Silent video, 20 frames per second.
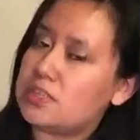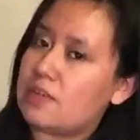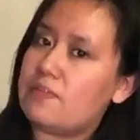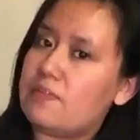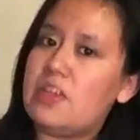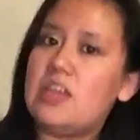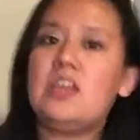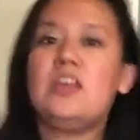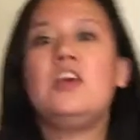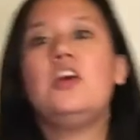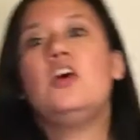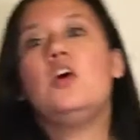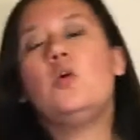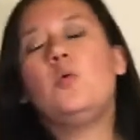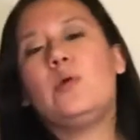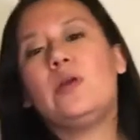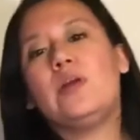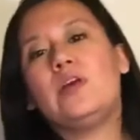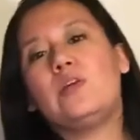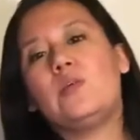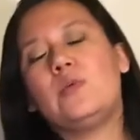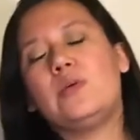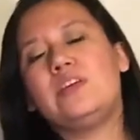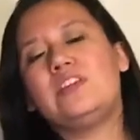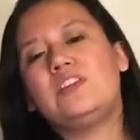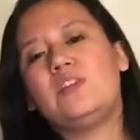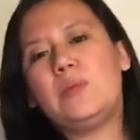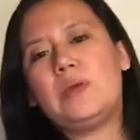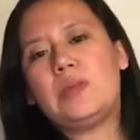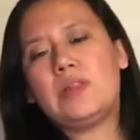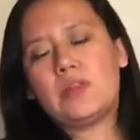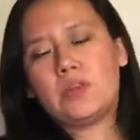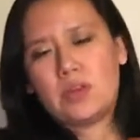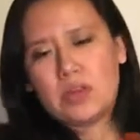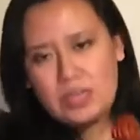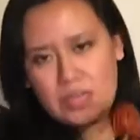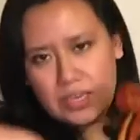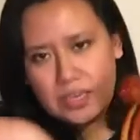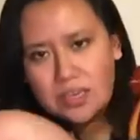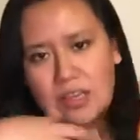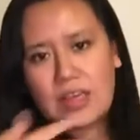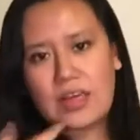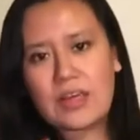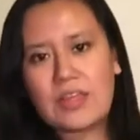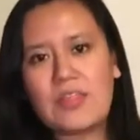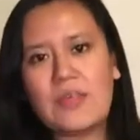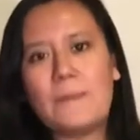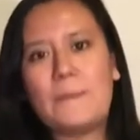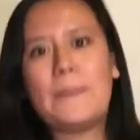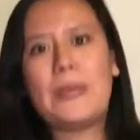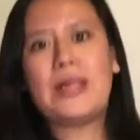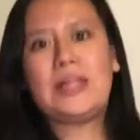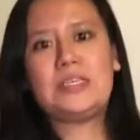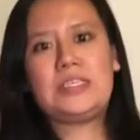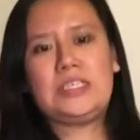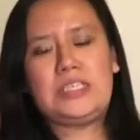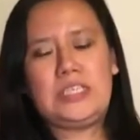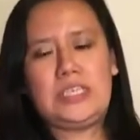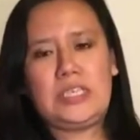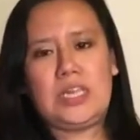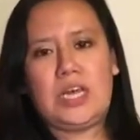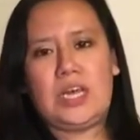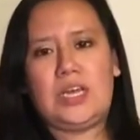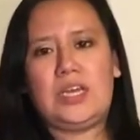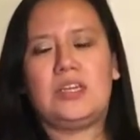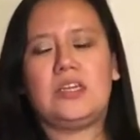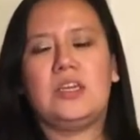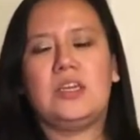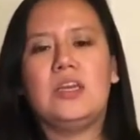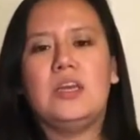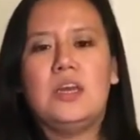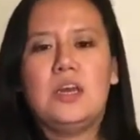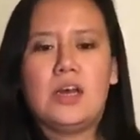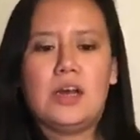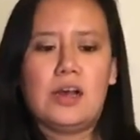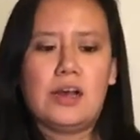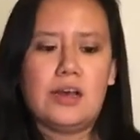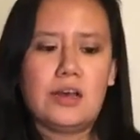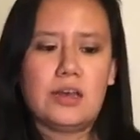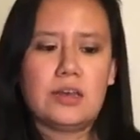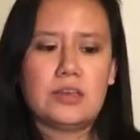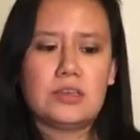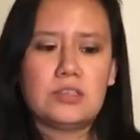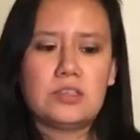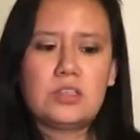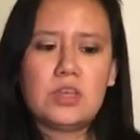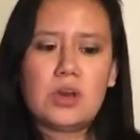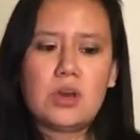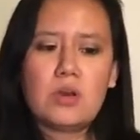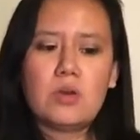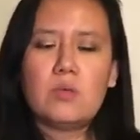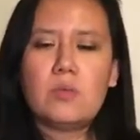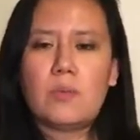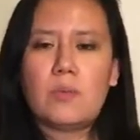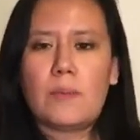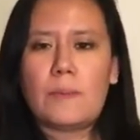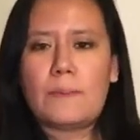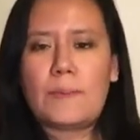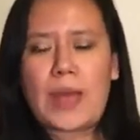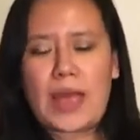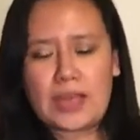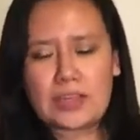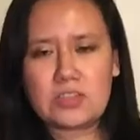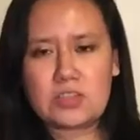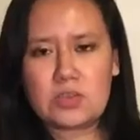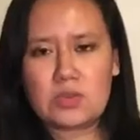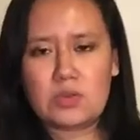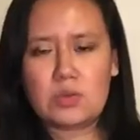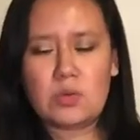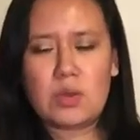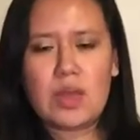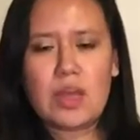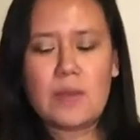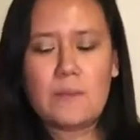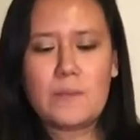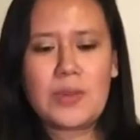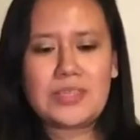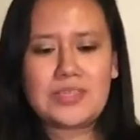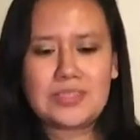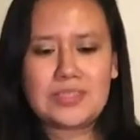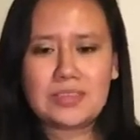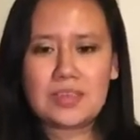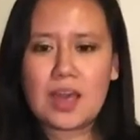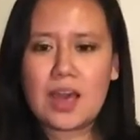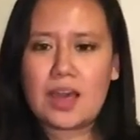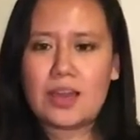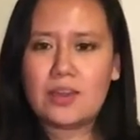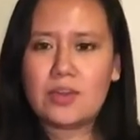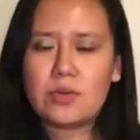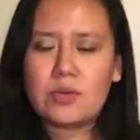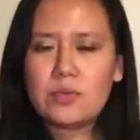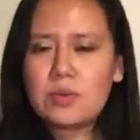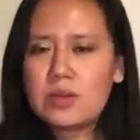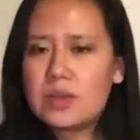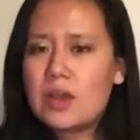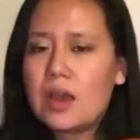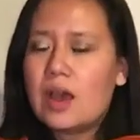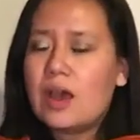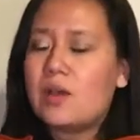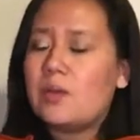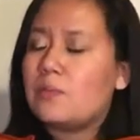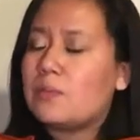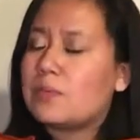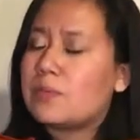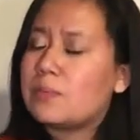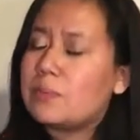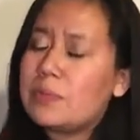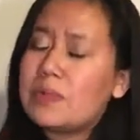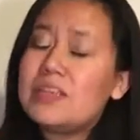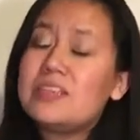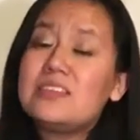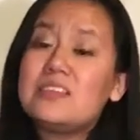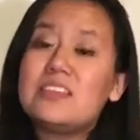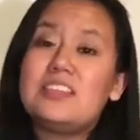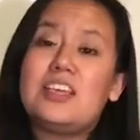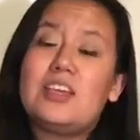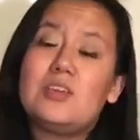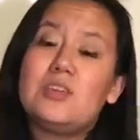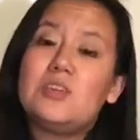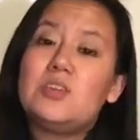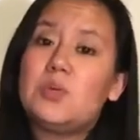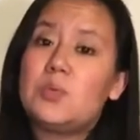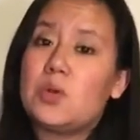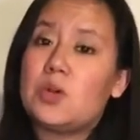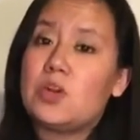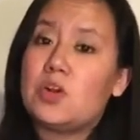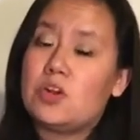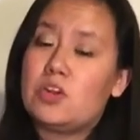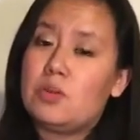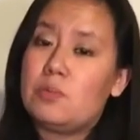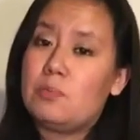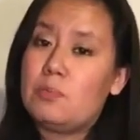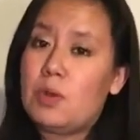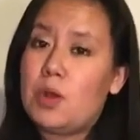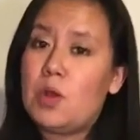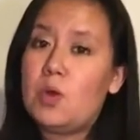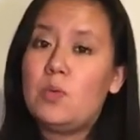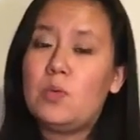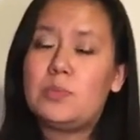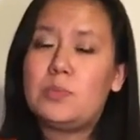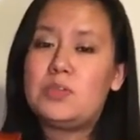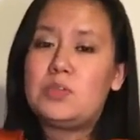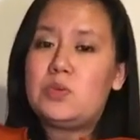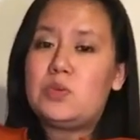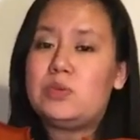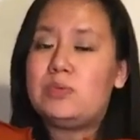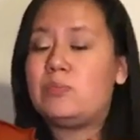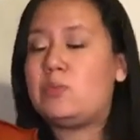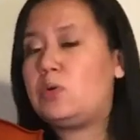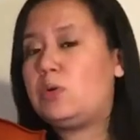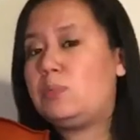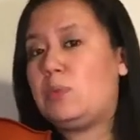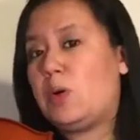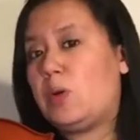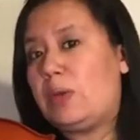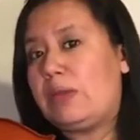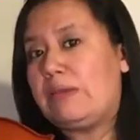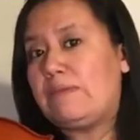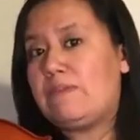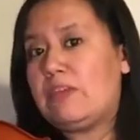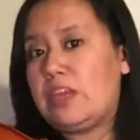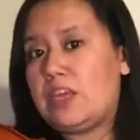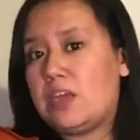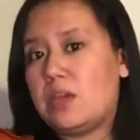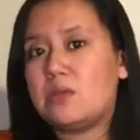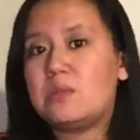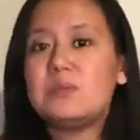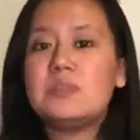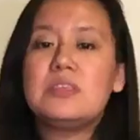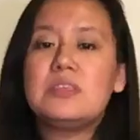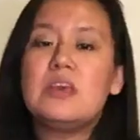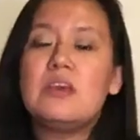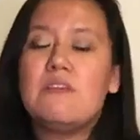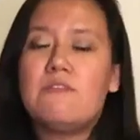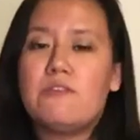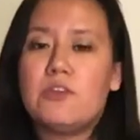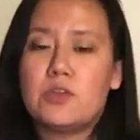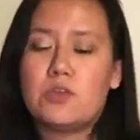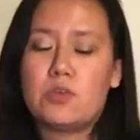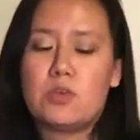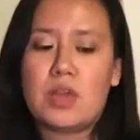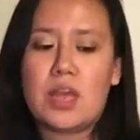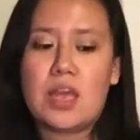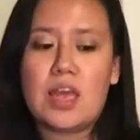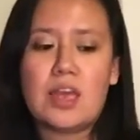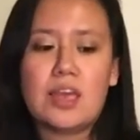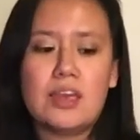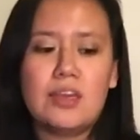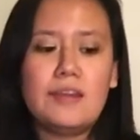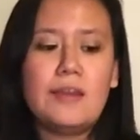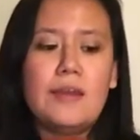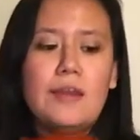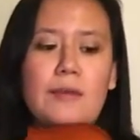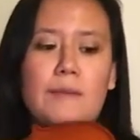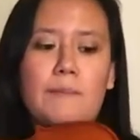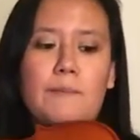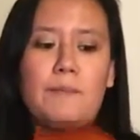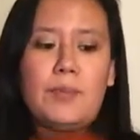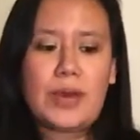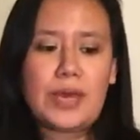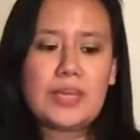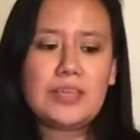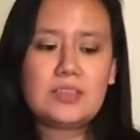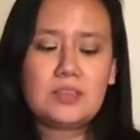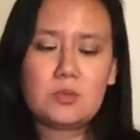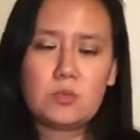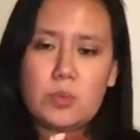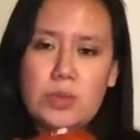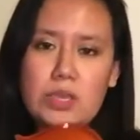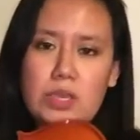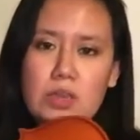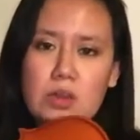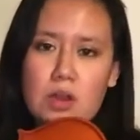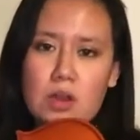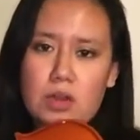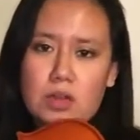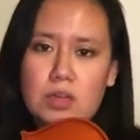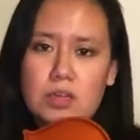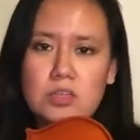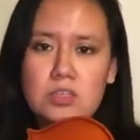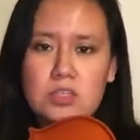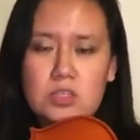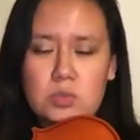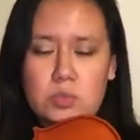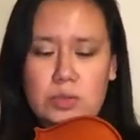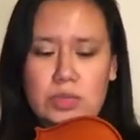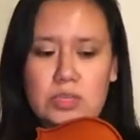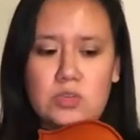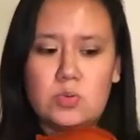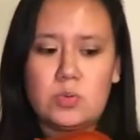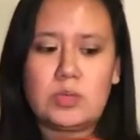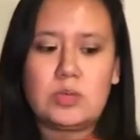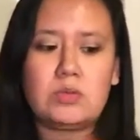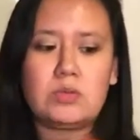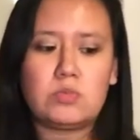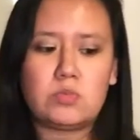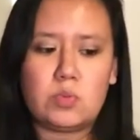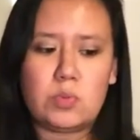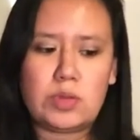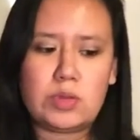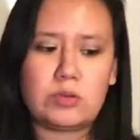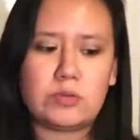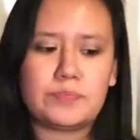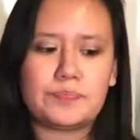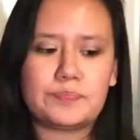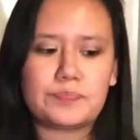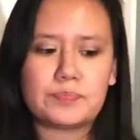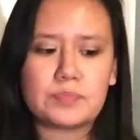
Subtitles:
of it. We're going to be learning the melody line. So back to pizzicato. Please continue to work on your bow. We'll be doing more bowing videos further ahead, but we are doing Twinkle Twinkle.